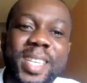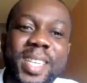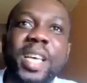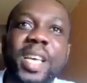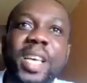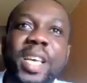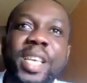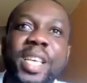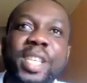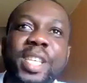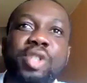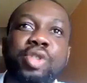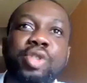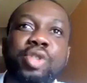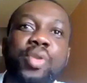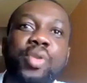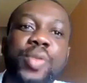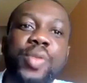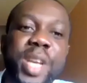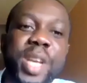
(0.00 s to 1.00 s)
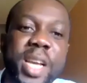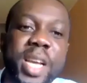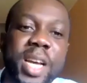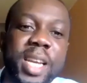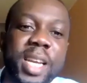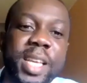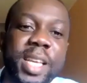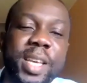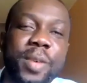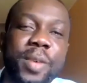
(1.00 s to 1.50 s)

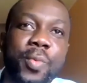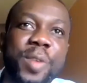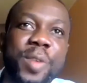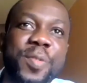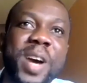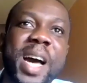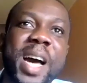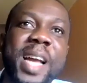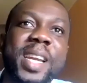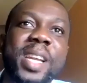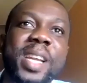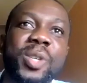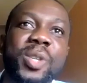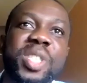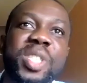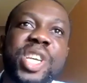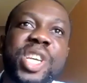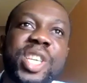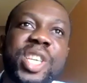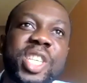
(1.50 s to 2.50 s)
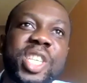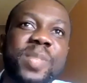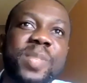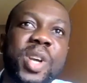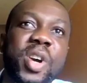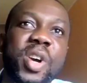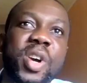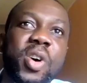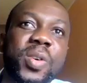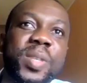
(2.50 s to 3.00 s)
historically, we've had those changes
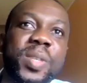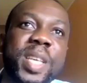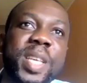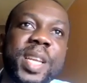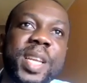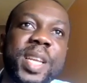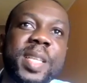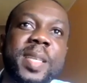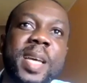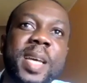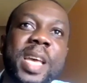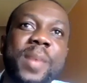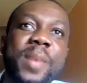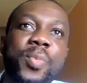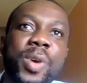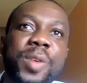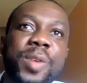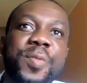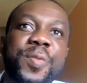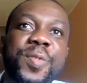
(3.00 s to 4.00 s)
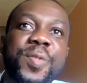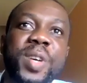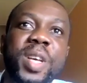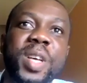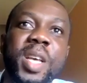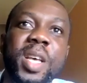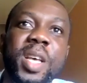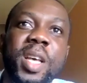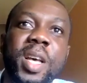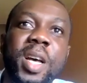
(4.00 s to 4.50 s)
because anytime we've
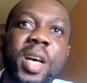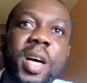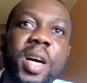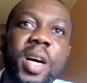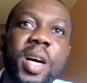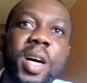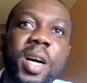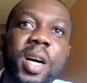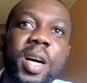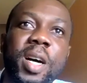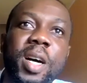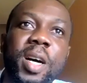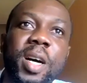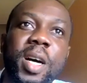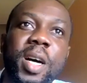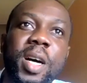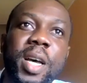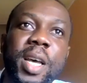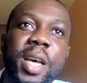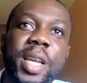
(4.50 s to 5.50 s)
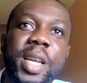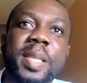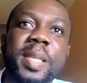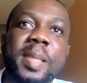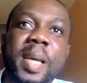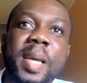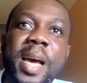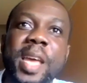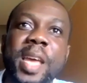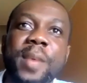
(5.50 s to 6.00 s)
uh,
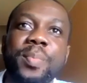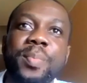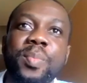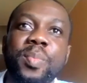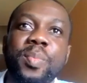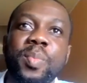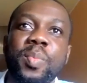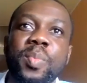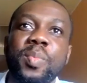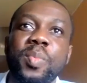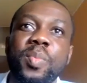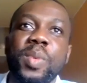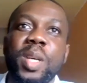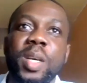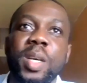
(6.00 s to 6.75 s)
anytime